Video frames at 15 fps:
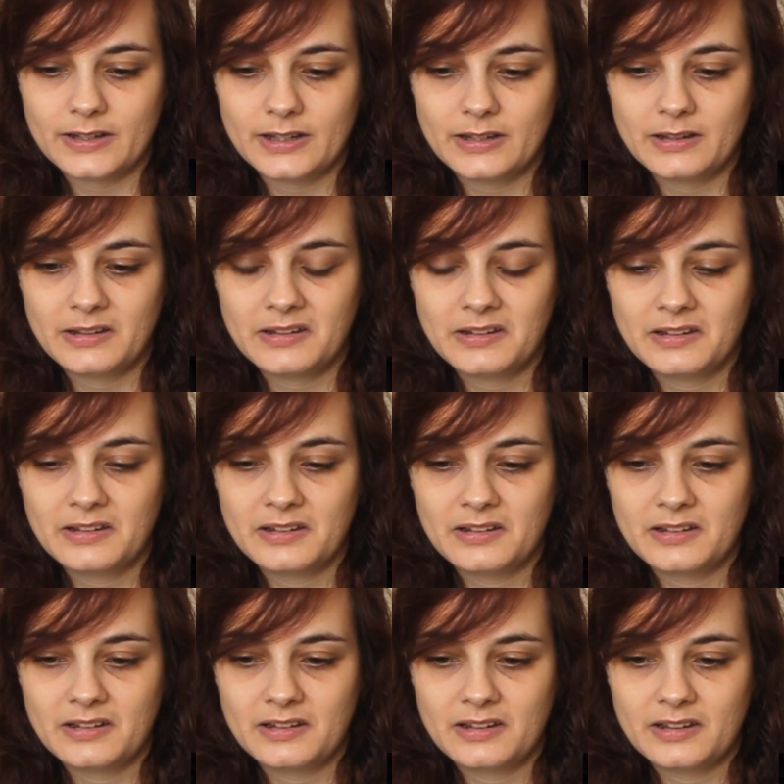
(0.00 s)

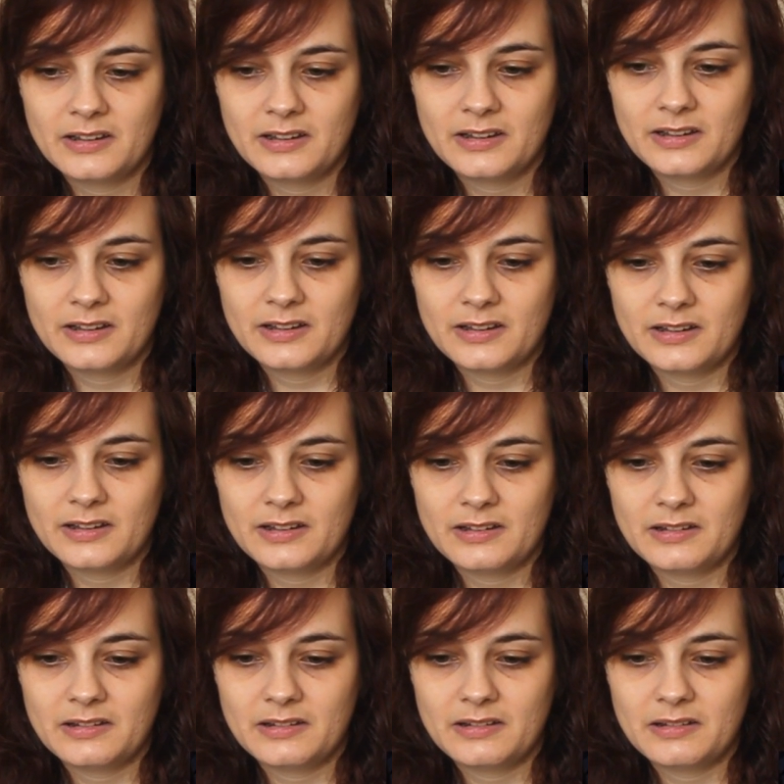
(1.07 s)

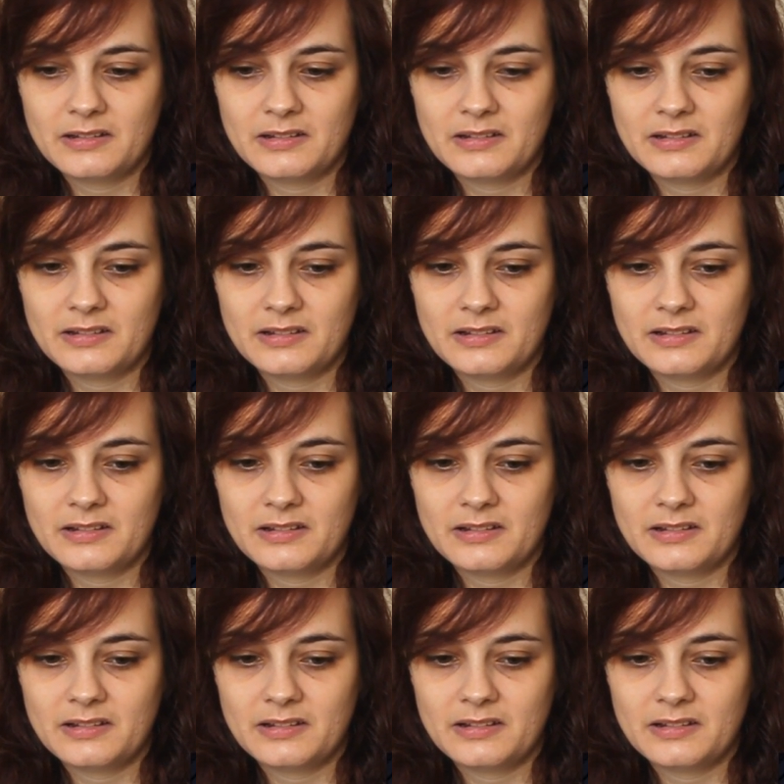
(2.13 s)
No one is speaking in this clip.